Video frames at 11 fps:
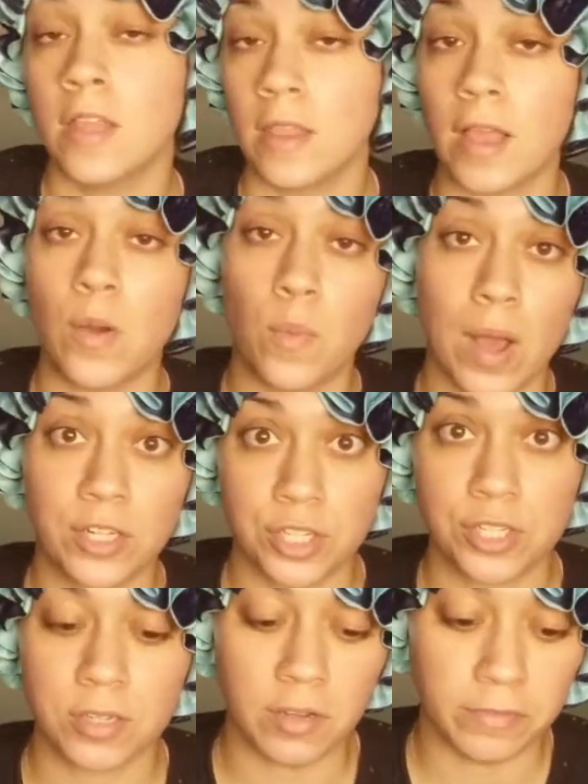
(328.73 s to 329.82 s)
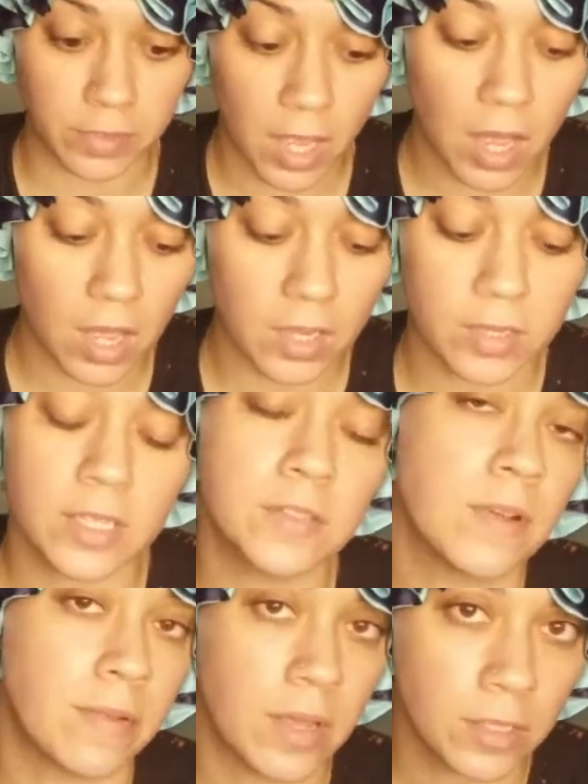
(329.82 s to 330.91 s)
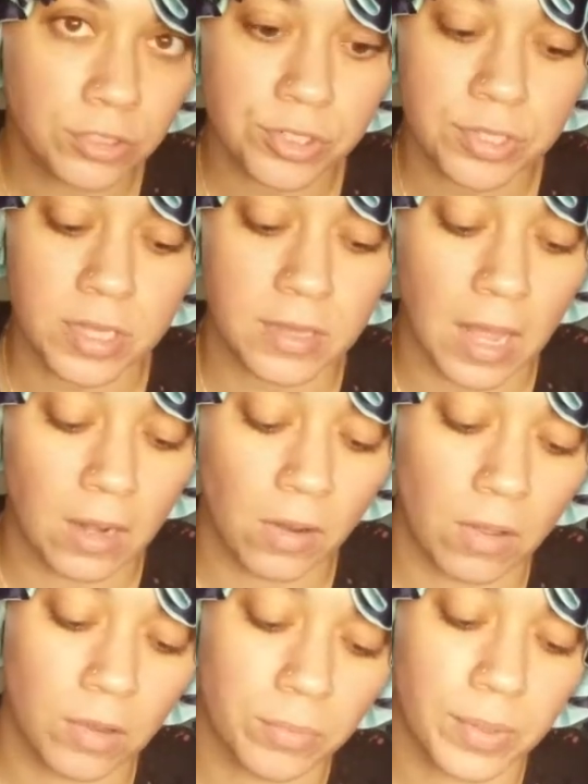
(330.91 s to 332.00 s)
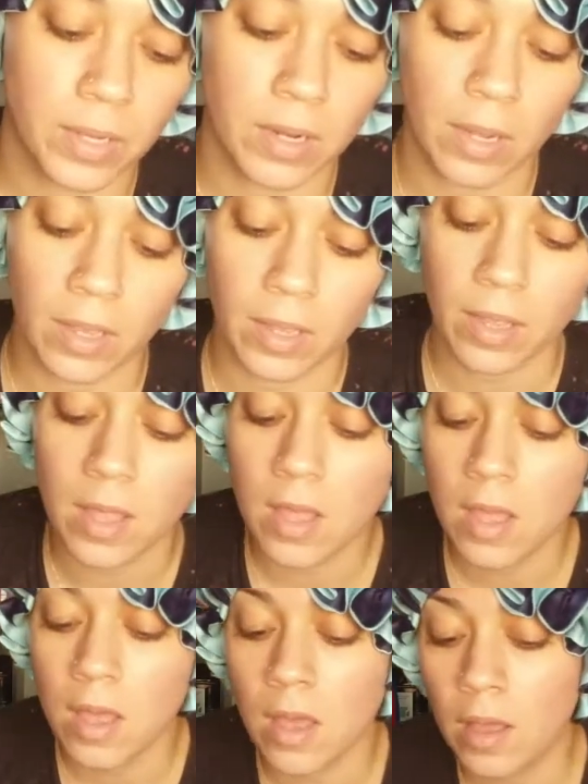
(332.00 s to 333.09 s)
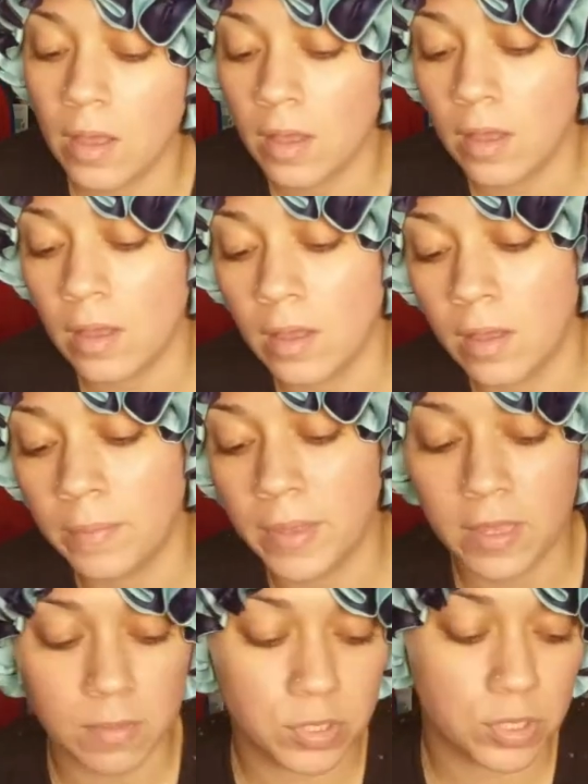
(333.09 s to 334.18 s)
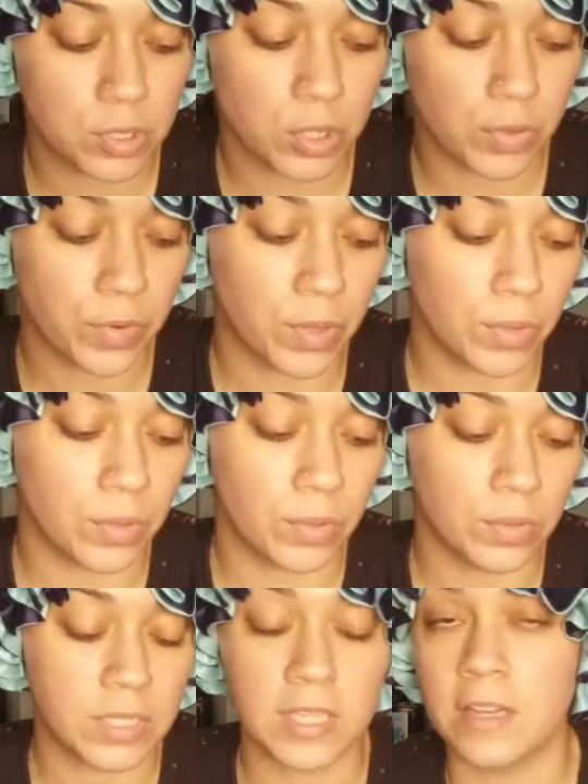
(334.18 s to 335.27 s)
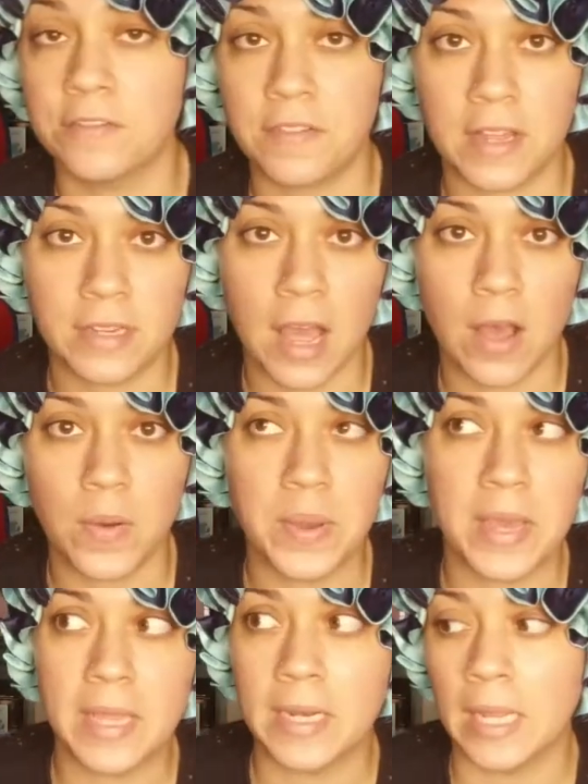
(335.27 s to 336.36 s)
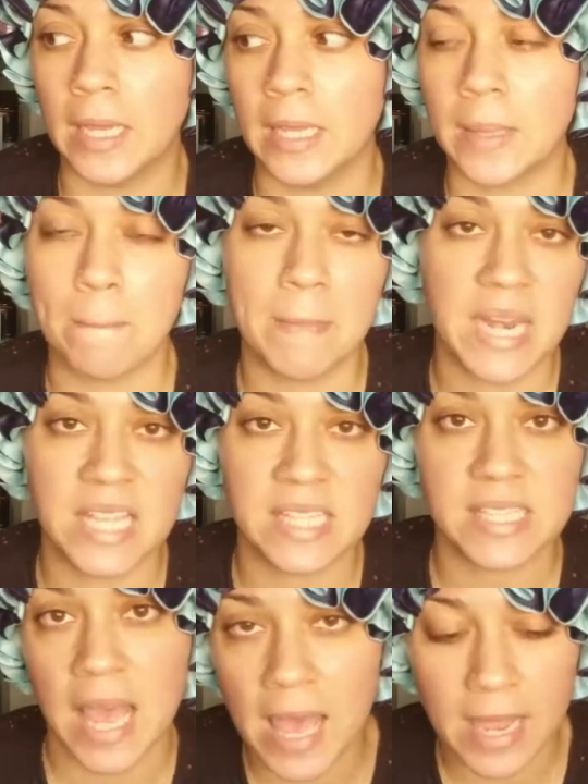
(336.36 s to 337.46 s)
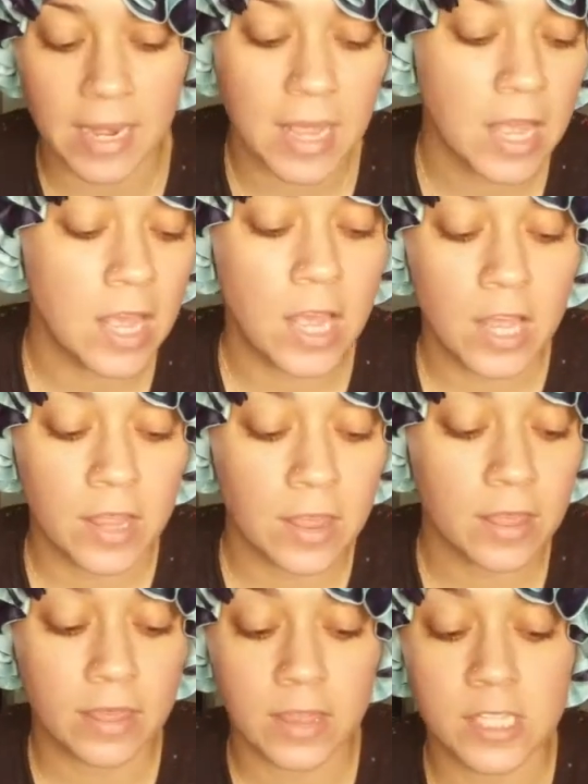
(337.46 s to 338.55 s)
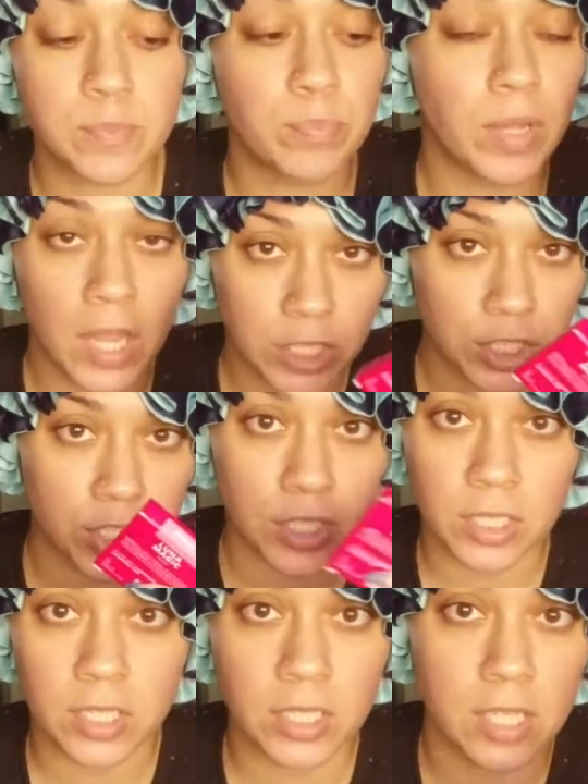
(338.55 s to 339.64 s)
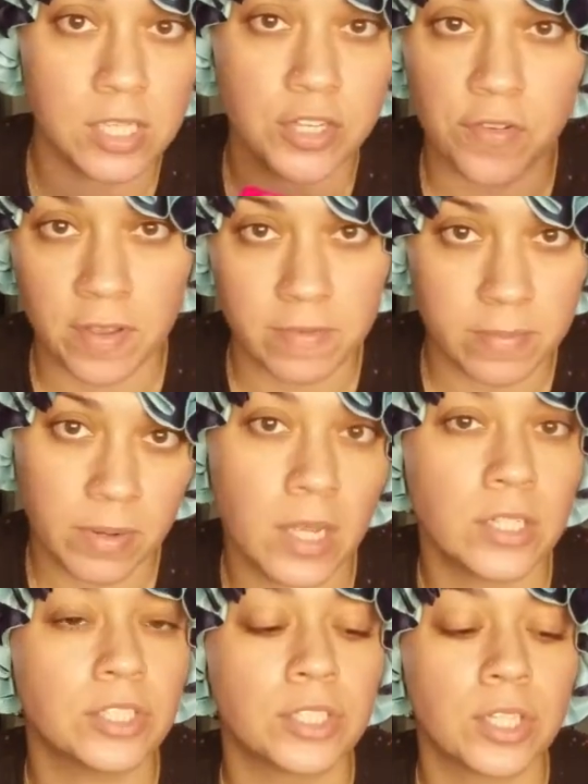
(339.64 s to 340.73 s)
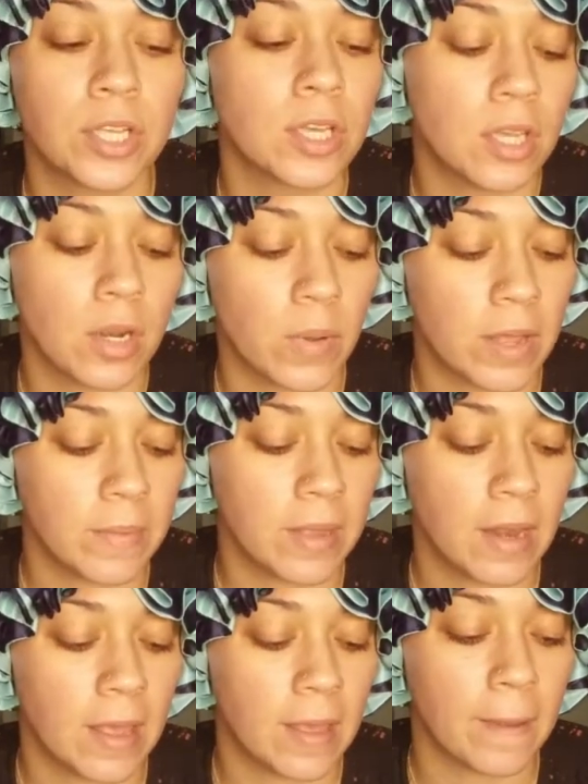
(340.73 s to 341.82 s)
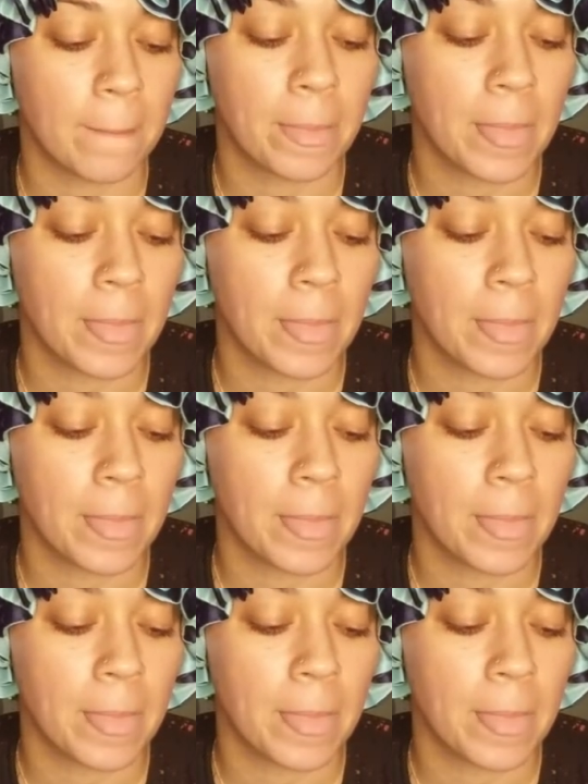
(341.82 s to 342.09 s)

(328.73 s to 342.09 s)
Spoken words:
they could watch a vlog that's very interesting that long, but like a makeup tutorial to then find out in like minute 10 this blush is your favorite blush. You know what I mean? Like,